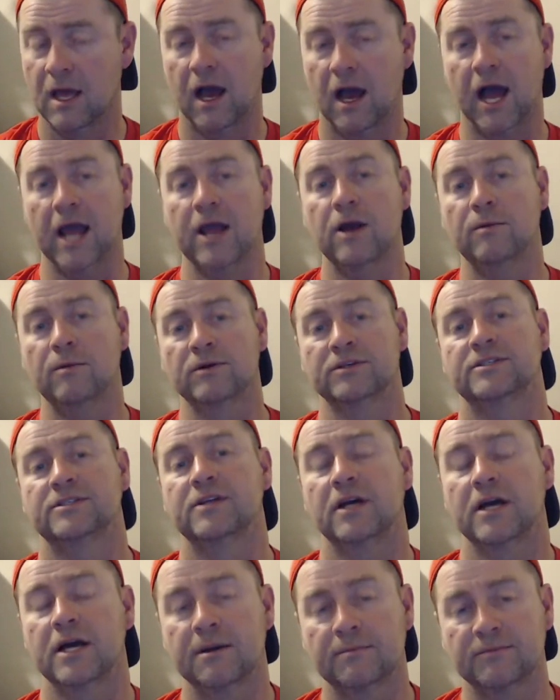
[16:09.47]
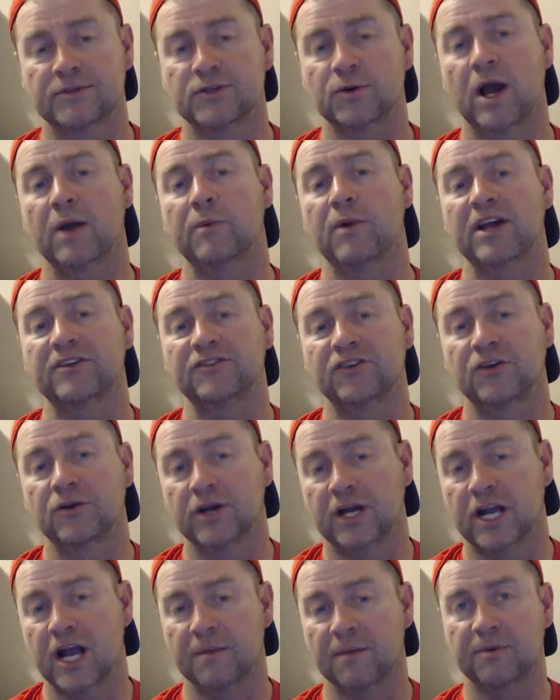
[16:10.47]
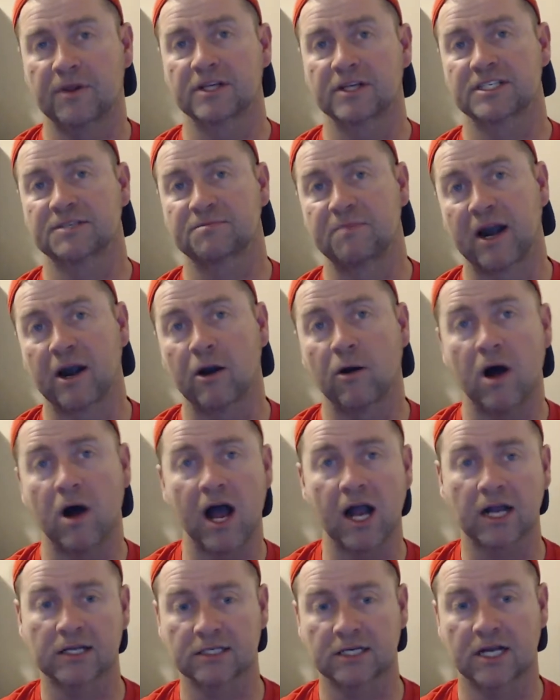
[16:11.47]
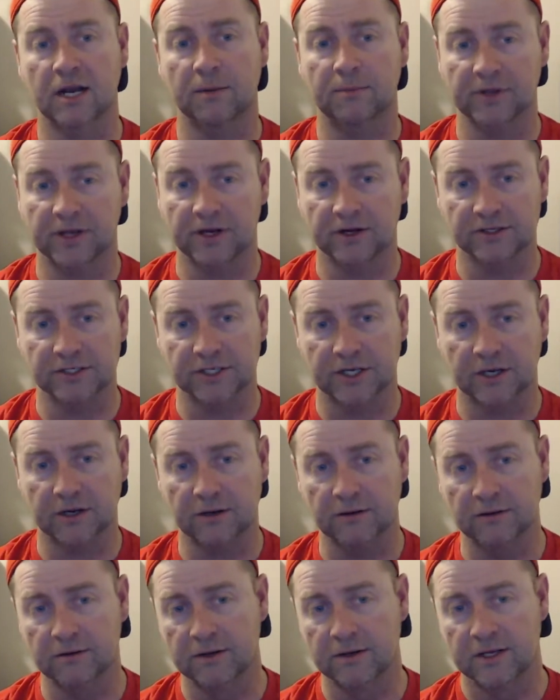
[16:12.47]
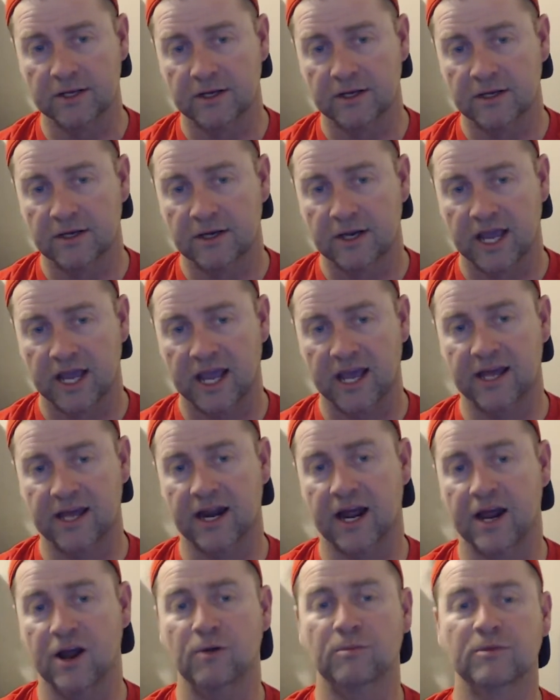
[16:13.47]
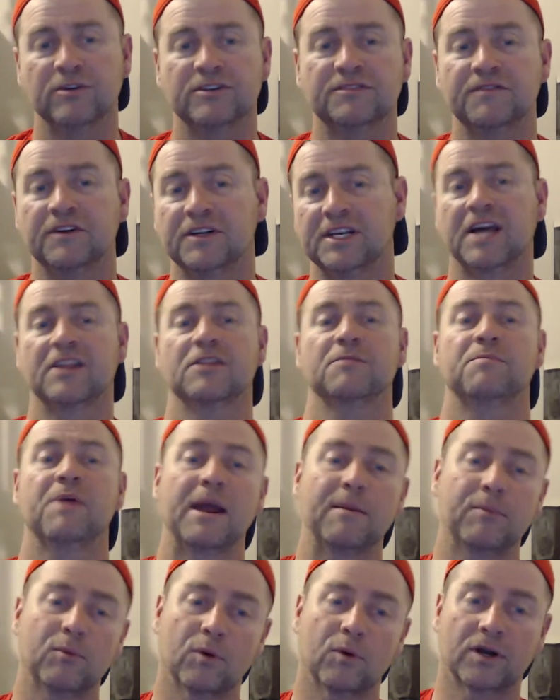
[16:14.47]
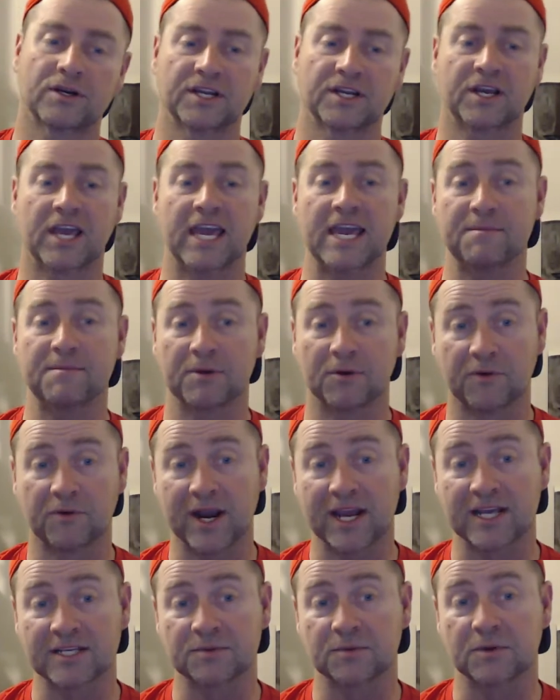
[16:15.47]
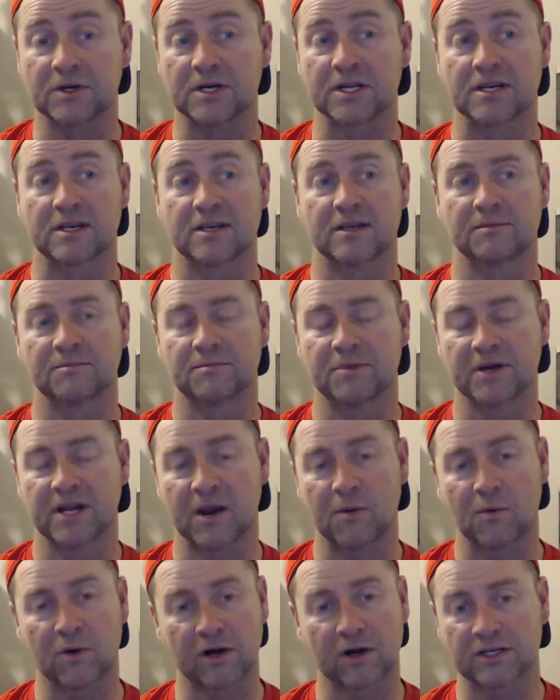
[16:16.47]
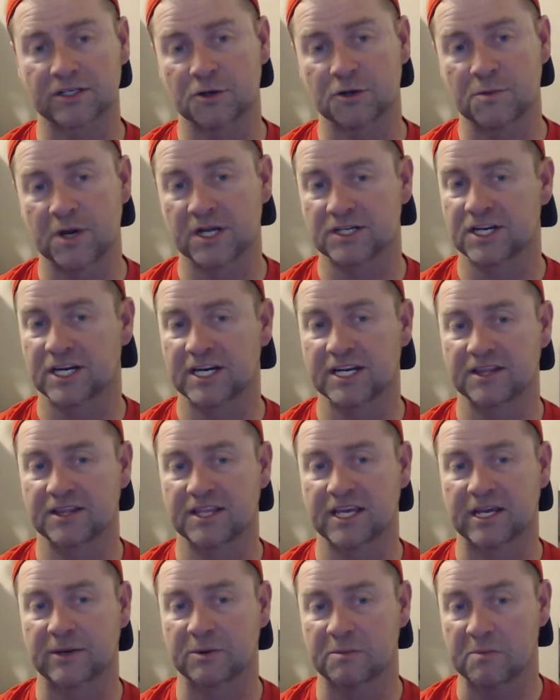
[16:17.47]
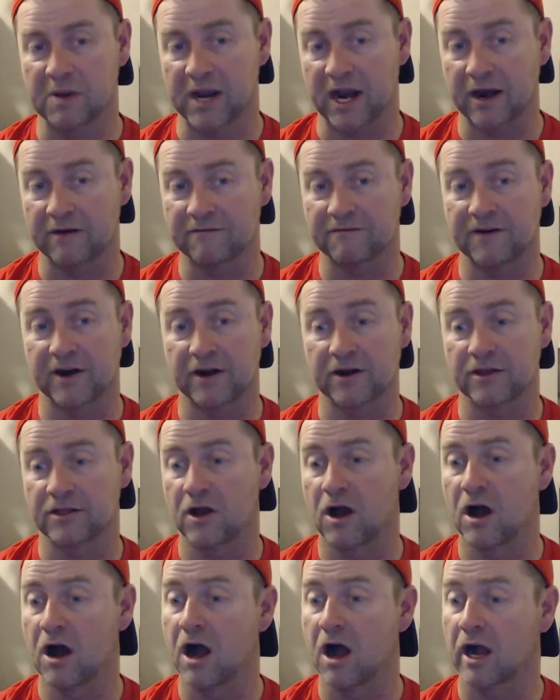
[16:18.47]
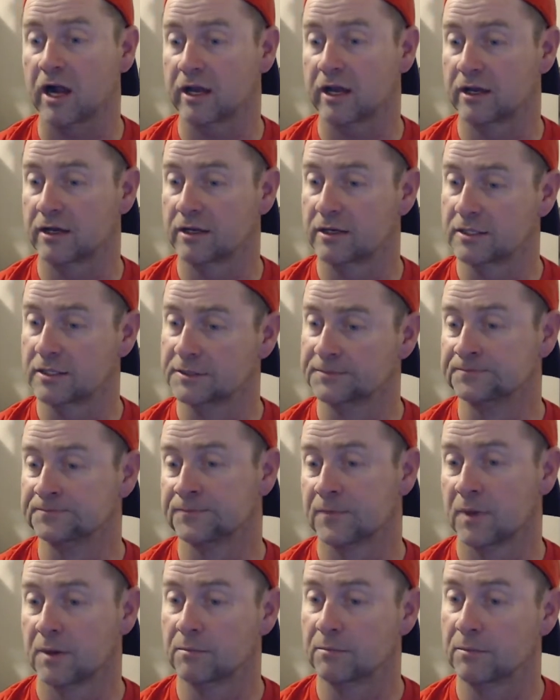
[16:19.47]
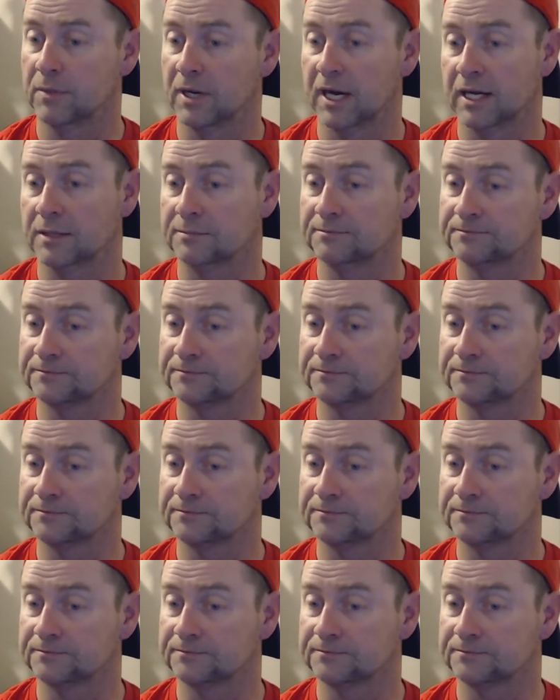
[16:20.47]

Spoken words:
I almost, so I rescued a couple of Sparrowhawks a couple years ago, and I almost filled out the paperwork to keep and raise one. But I worked so much, I didn't think it would be fair to the Hawk. But